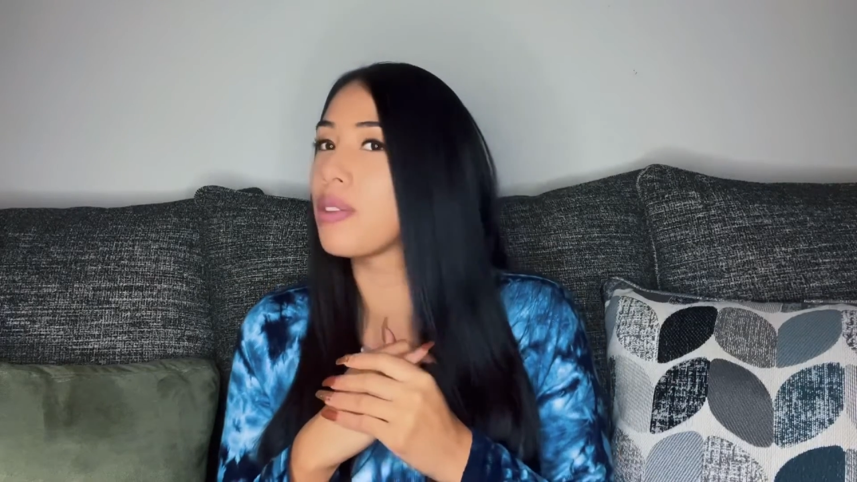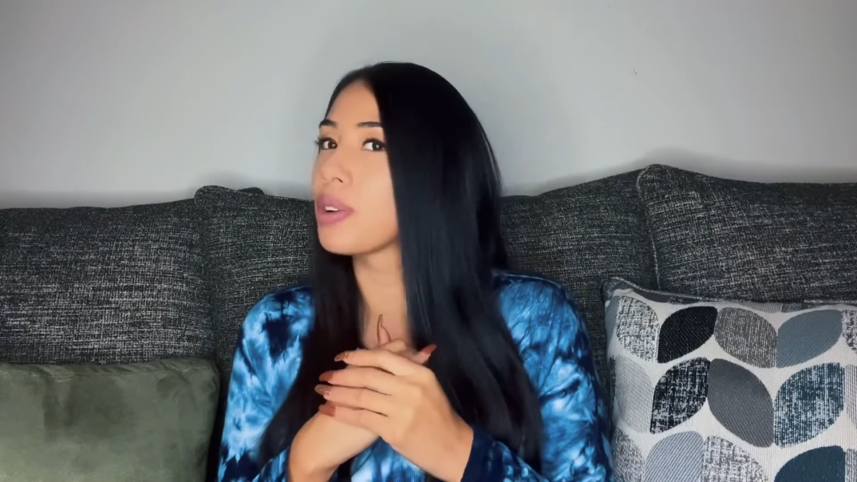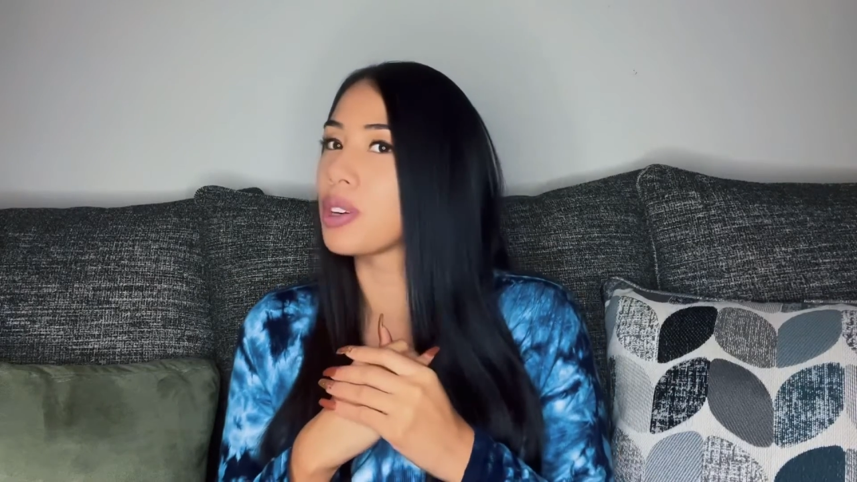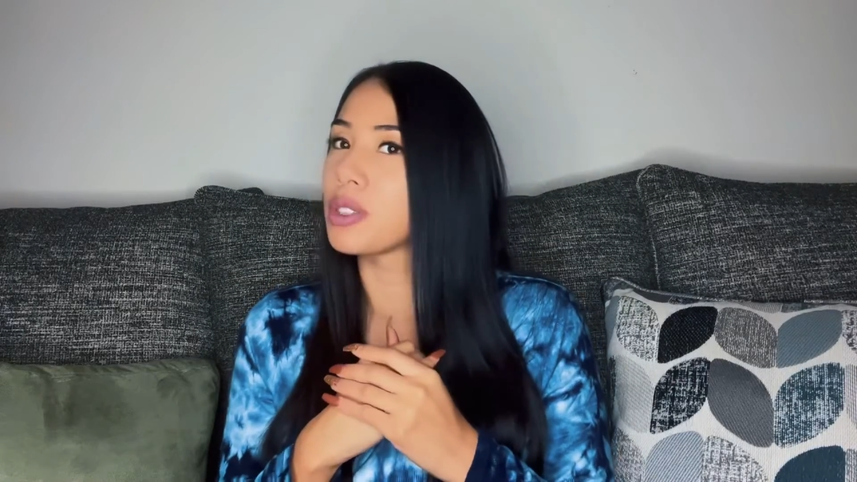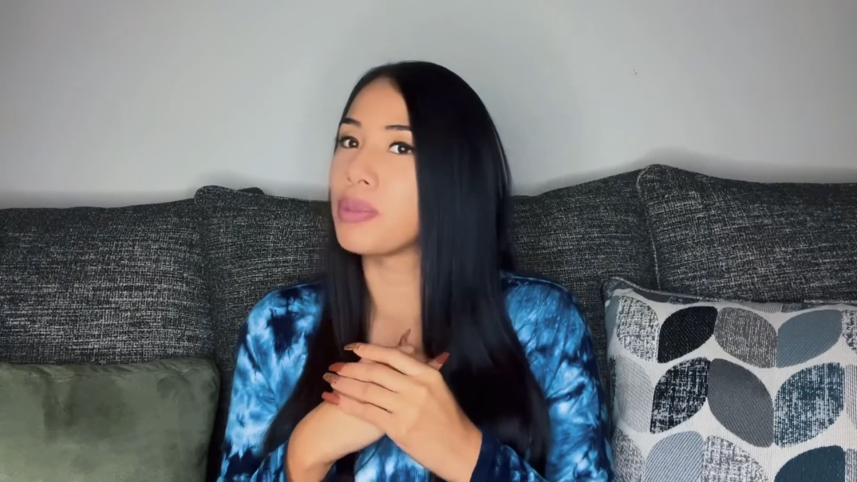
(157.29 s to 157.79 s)

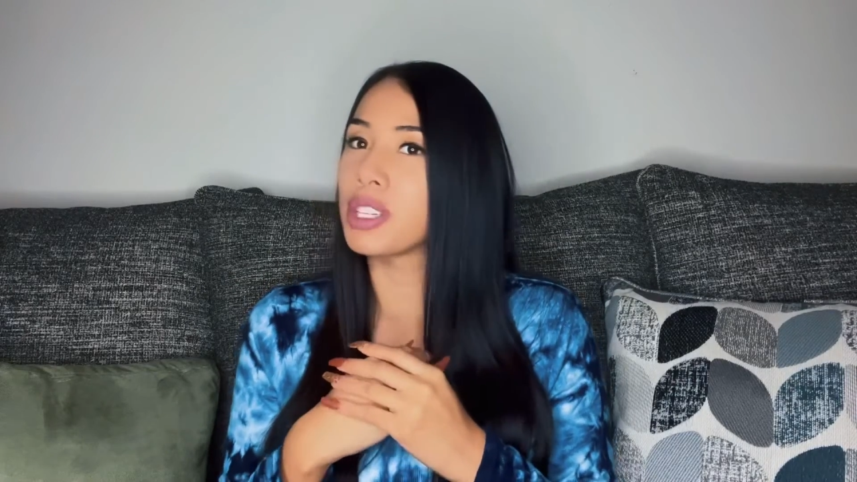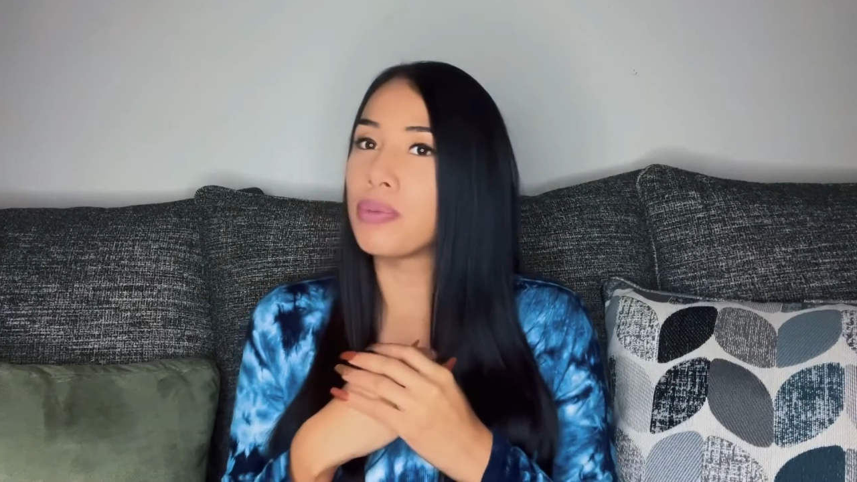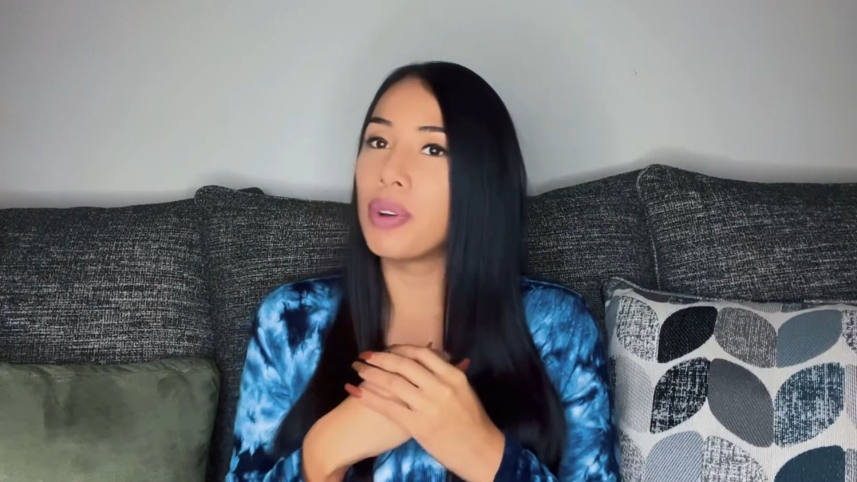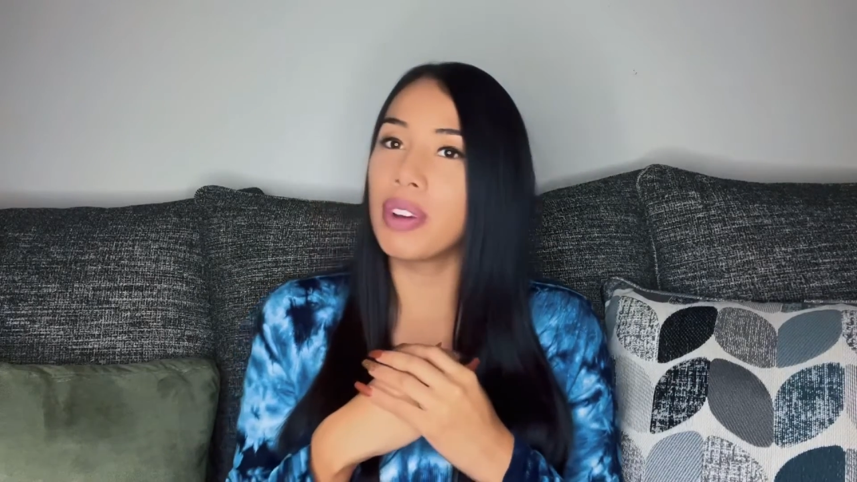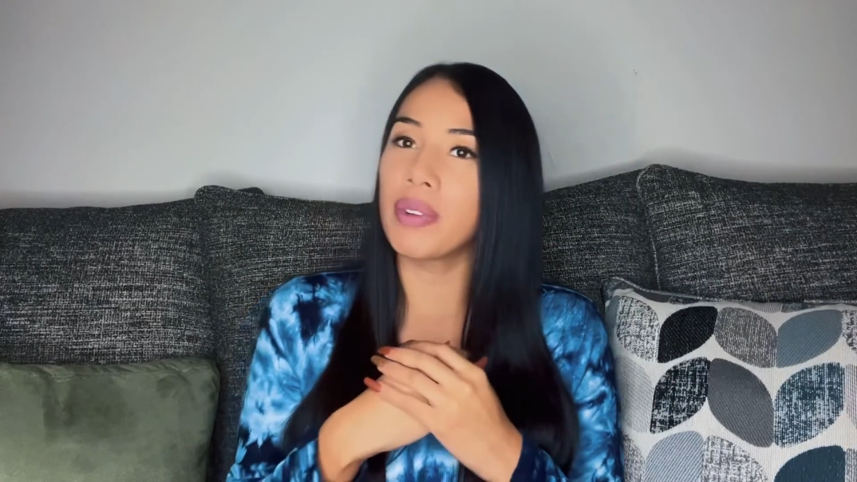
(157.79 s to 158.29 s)
Christmas
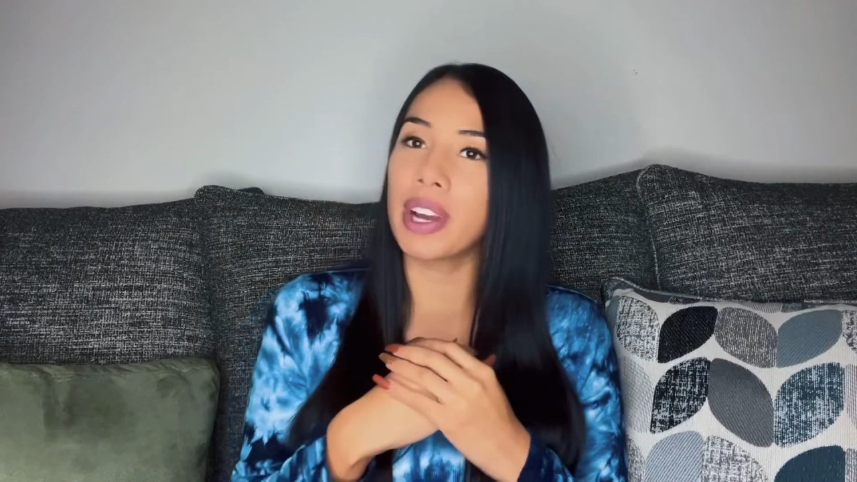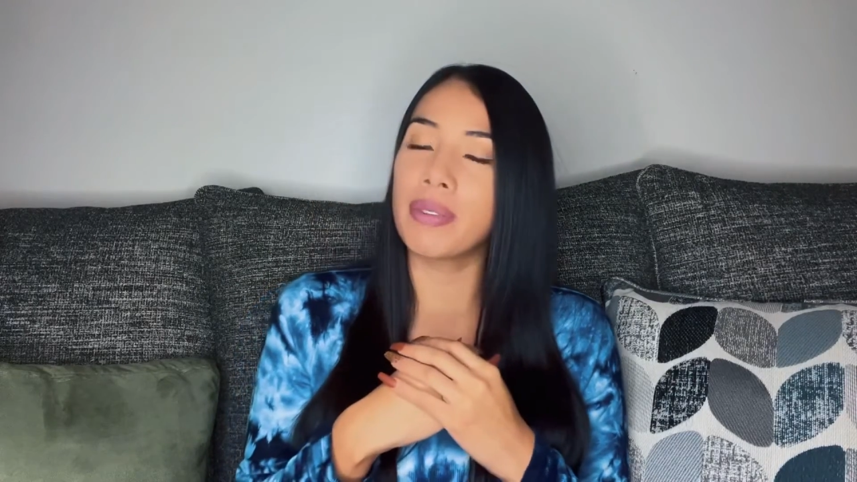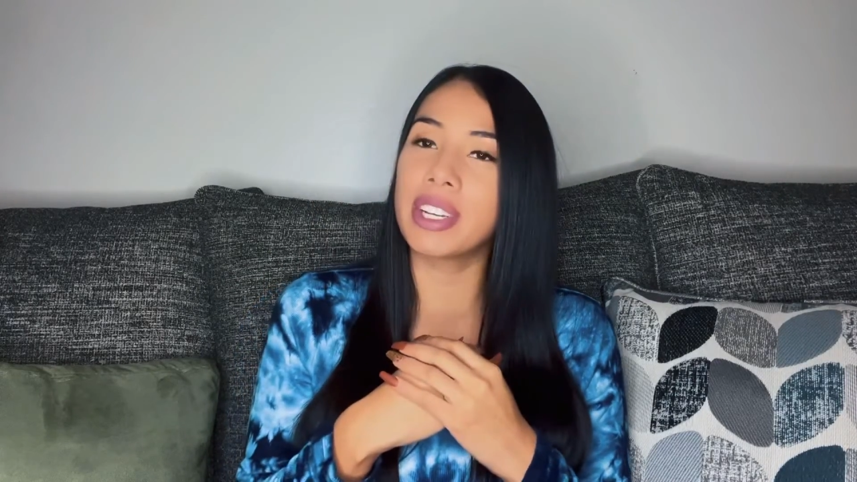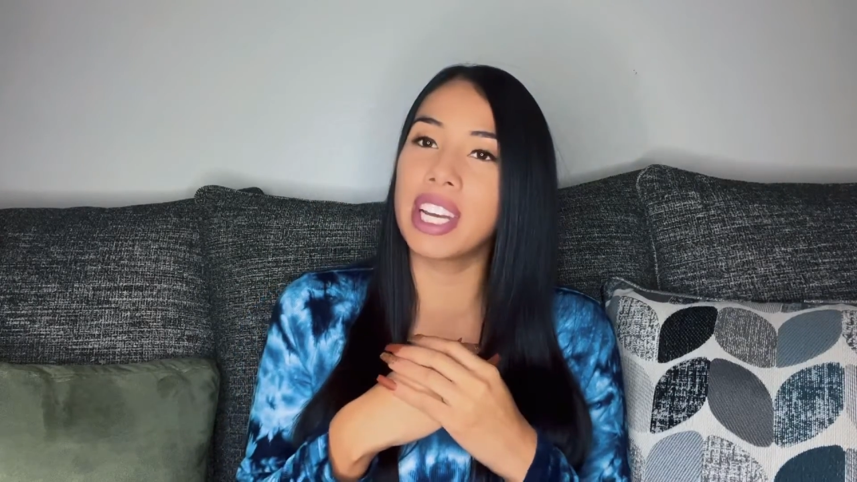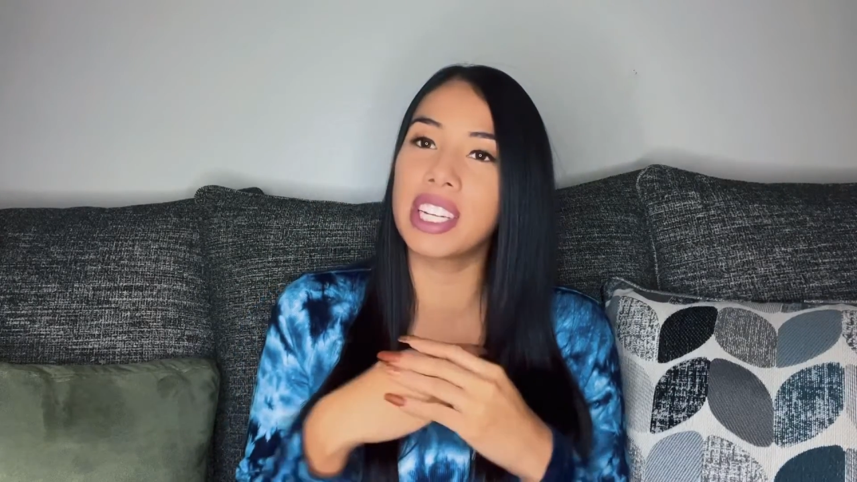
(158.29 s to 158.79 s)
movie
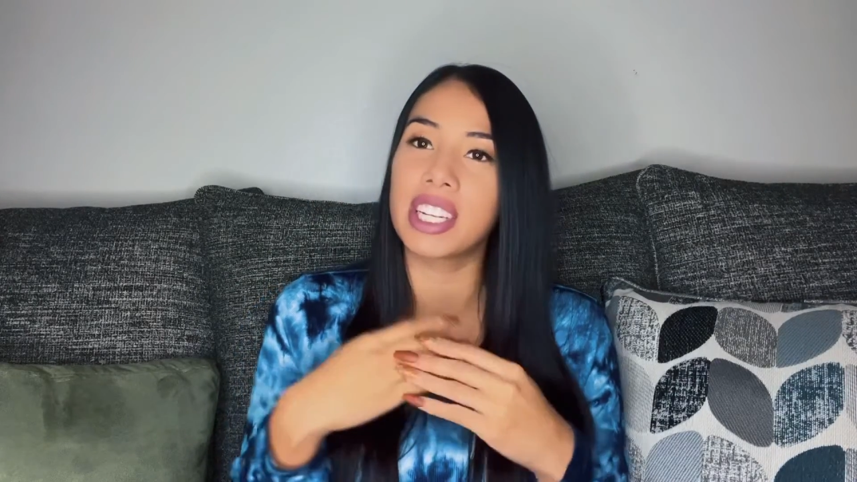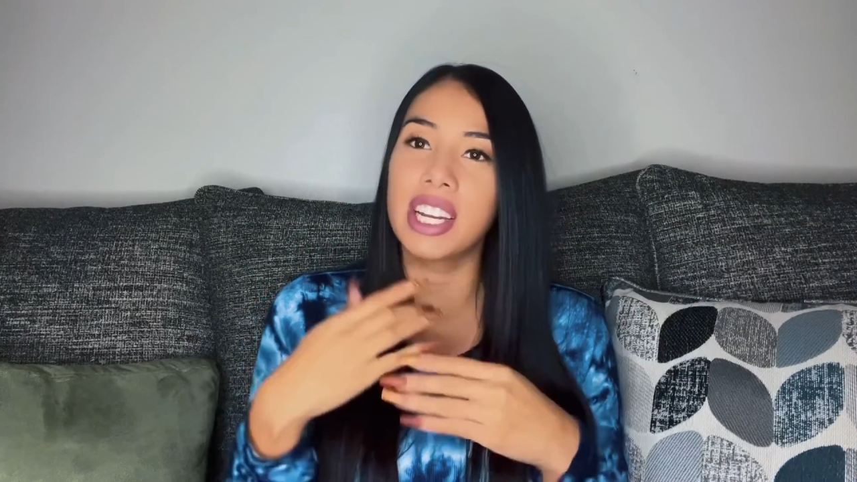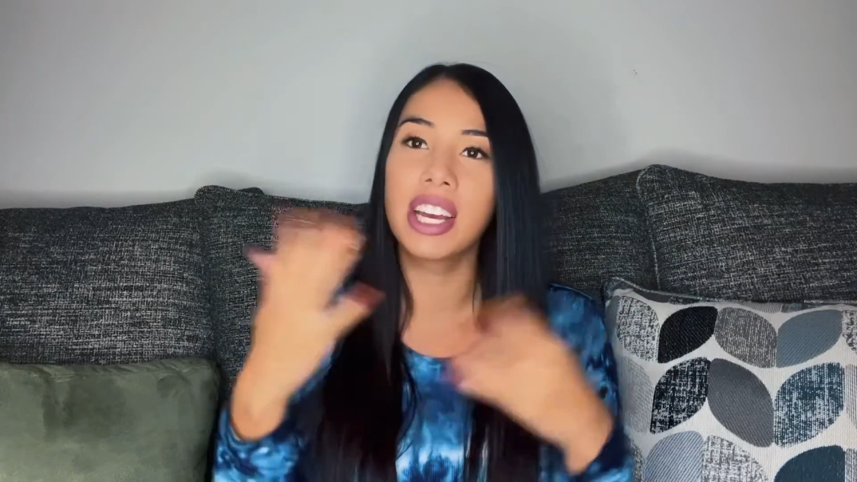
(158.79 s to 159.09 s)
recommendation.